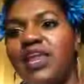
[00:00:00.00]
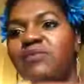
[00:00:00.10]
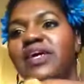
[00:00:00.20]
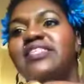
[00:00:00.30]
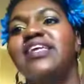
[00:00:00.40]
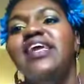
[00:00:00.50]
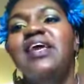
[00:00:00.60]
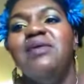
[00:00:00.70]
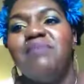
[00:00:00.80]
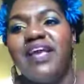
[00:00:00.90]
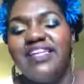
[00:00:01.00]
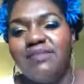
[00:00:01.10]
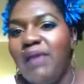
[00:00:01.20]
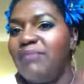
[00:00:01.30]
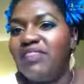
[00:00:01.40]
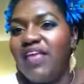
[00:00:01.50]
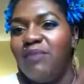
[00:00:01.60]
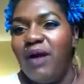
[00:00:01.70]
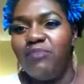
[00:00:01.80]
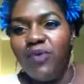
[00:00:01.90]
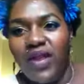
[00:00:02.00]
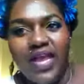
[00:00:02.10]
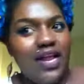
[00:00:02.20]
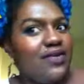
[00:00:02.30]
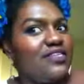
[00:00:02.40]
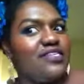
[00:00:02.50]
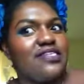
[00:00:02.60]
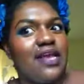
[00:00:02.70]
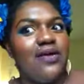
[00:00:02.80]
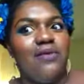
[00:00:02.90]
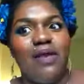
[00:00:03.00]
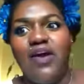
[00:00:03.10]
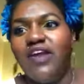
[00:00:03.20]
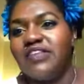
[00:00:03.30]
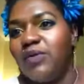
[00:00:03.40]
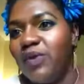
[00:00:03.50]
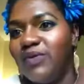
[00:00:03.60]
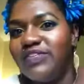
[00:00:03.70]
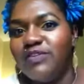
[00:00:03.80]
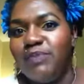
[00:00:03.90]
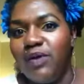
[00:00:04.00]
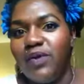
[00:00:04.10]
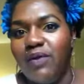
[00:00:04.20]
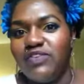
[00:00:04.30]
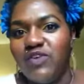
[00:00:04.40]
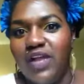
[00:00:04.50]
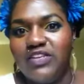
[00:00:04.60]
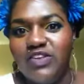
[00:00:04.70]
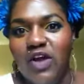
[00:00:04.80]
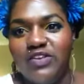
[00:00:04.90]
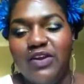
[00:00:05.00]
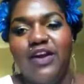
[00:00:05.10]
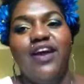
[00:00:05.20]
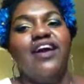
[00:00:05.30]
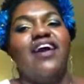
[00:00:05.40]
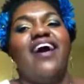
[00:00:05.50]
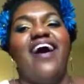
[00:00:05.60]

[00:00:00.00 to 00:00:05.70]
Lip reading: it was because it made me think about Brie, and I was just like, oh my gosh, like where was this book when I was trying to talk to her